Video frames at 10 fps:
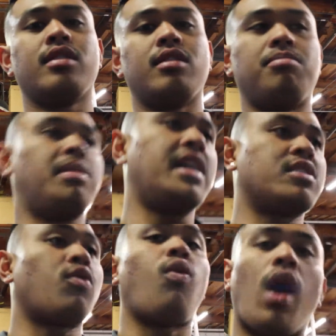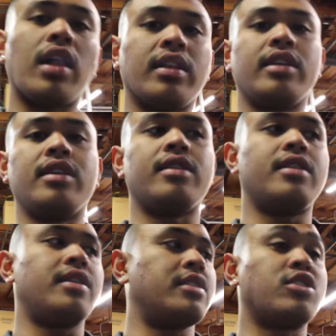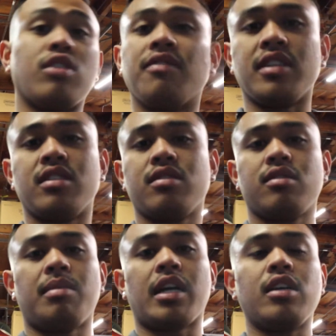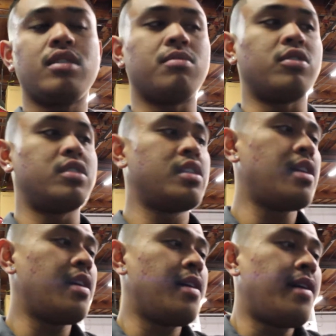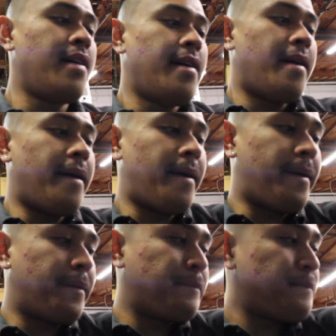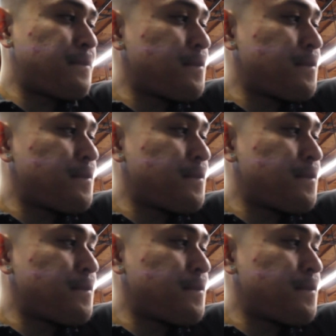the best quality service to my customers. What